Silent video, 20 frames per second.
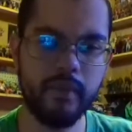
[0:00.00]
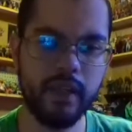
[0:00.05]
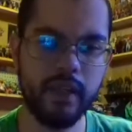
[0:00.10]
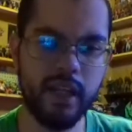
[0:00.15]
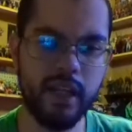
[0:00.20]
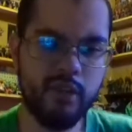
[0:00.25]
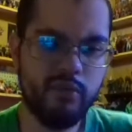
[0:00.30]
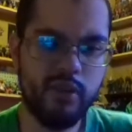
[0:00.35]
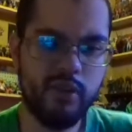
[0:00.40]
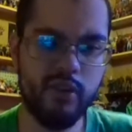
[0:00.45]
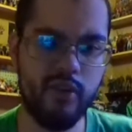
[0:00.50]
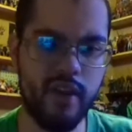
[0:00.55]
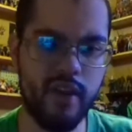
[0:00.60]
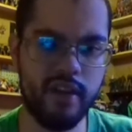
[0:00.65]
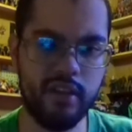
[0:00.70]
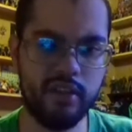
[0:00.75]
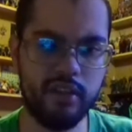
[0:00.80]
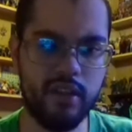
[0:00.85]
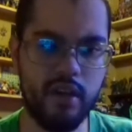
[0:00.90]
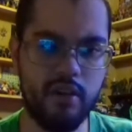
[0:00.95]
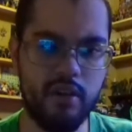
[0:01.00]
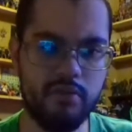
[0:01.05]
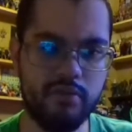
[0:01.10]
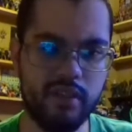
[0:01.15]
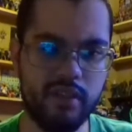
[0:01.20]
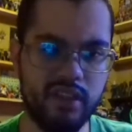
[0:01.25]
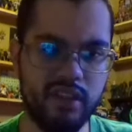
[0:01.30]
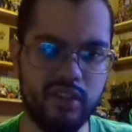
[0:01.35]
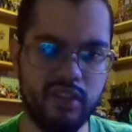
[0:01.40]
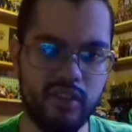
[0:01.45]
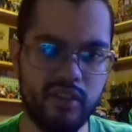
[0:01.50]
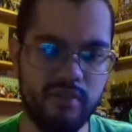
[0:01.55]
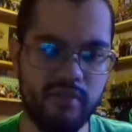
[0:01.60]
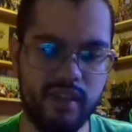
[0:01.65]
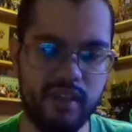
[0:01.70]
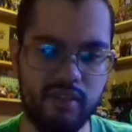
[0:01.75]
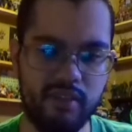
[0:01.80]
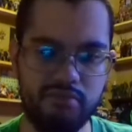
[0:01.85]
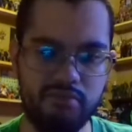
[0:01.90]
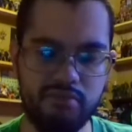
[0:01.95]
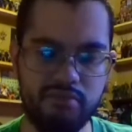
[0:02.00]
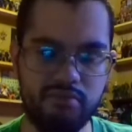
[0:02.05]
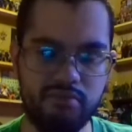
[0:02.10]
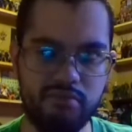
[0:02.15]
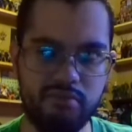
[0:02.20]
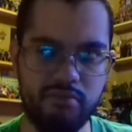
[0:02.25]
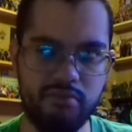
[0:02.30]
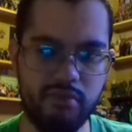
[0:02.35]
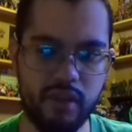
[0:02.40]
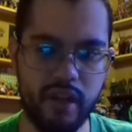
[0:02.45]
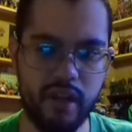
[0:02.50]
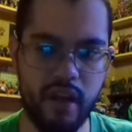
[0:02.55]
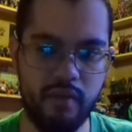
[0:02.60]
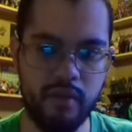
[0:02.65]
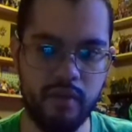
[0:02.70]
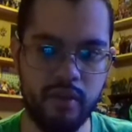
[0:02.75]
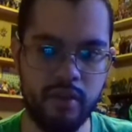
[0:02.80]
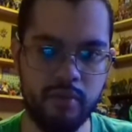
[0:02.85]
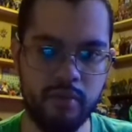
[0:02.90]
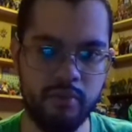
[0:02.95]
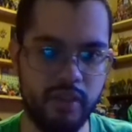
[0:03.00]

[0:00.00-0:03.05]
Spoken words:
I don't regret it though, because I mean, whatever.